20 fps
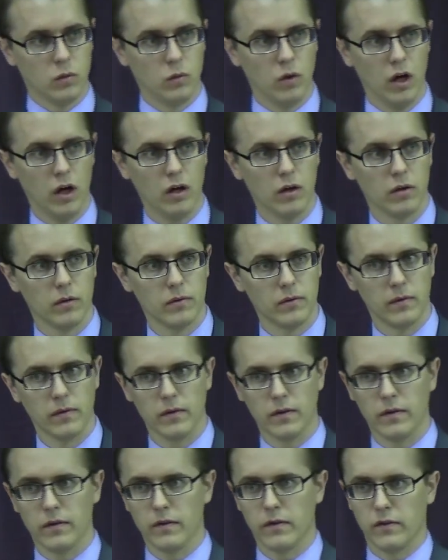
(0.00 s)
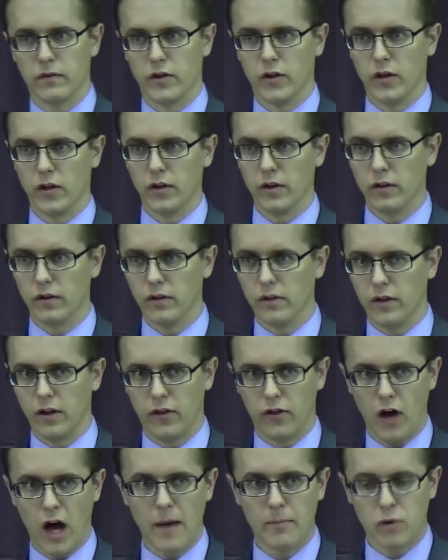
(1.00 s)
Well, The, the
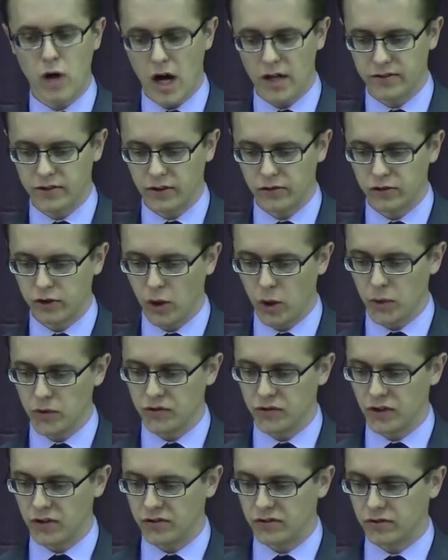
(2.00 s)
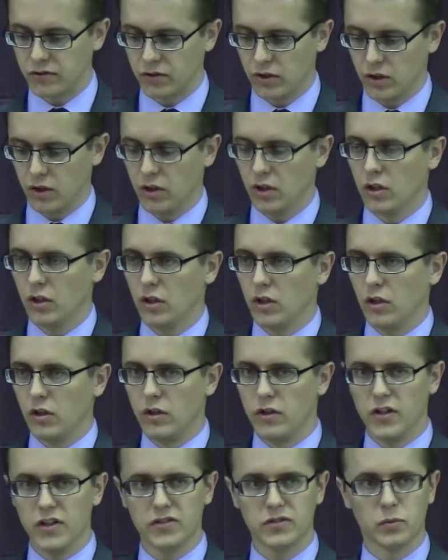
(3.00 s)
thought process goes, since
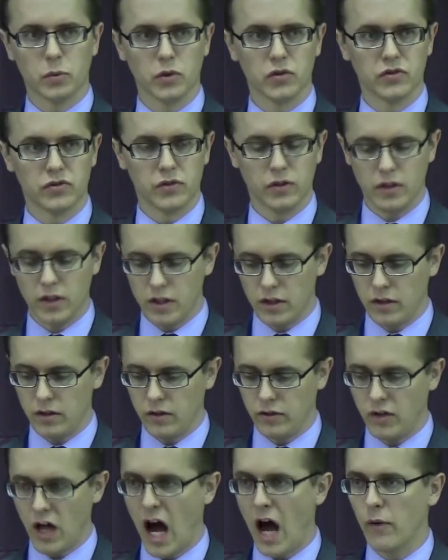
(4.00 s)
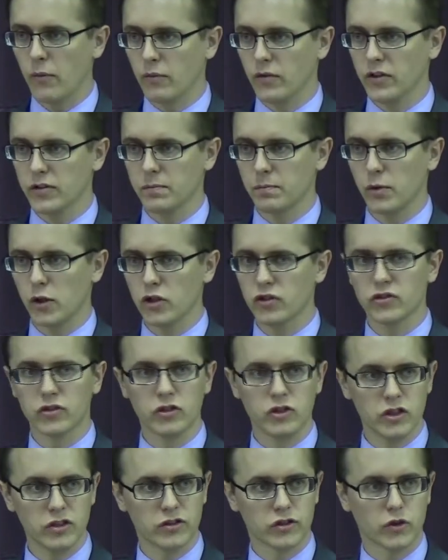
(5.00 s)
this was not, this
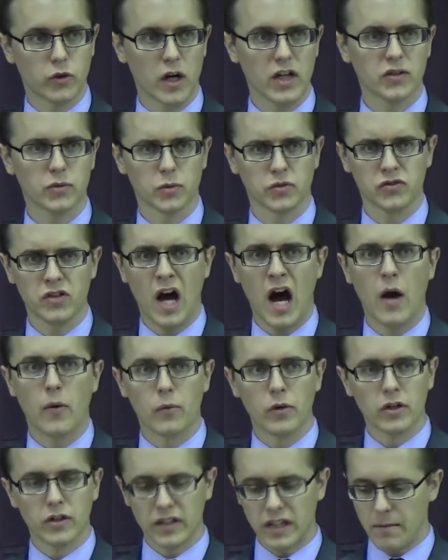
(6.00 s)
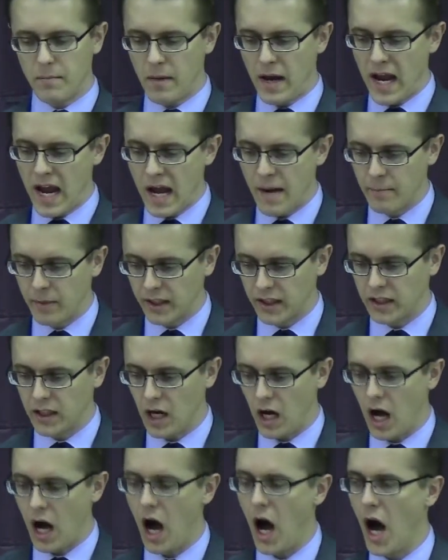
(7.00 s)
person, Jesus Christ, was not really a man but
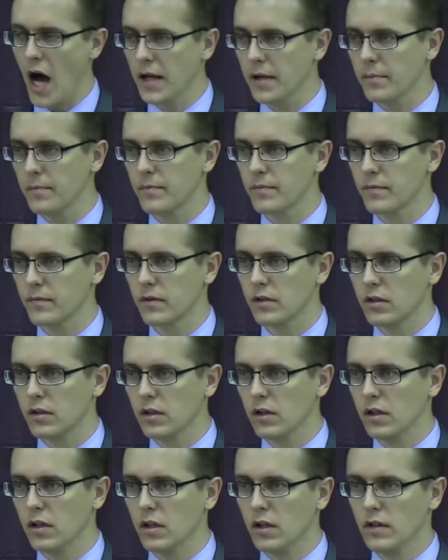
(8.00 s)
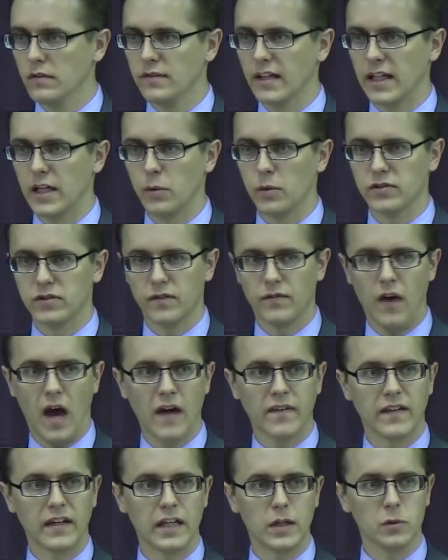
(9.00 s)
God, that it was the
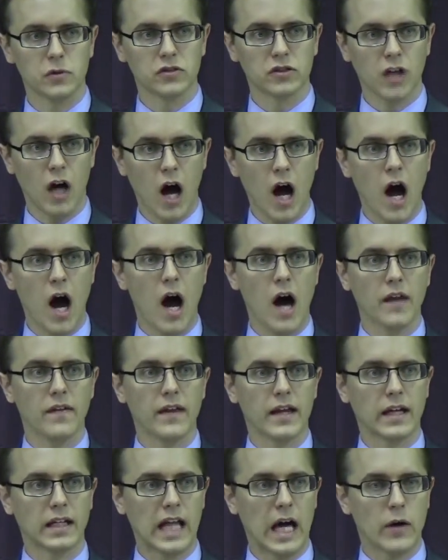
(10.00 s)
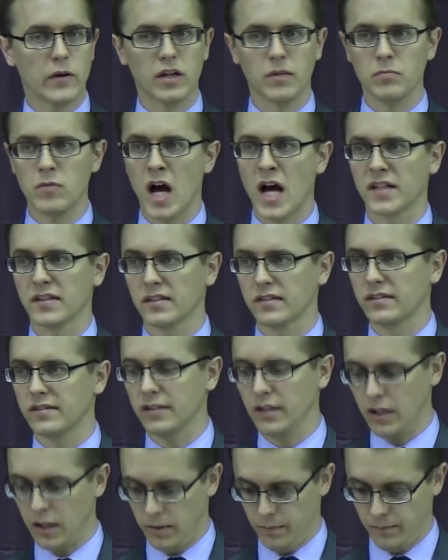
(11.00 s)
fact that He was God that allowed Him not to
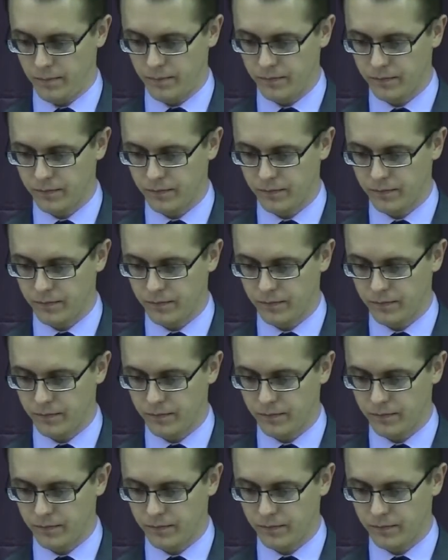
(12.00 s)
sin.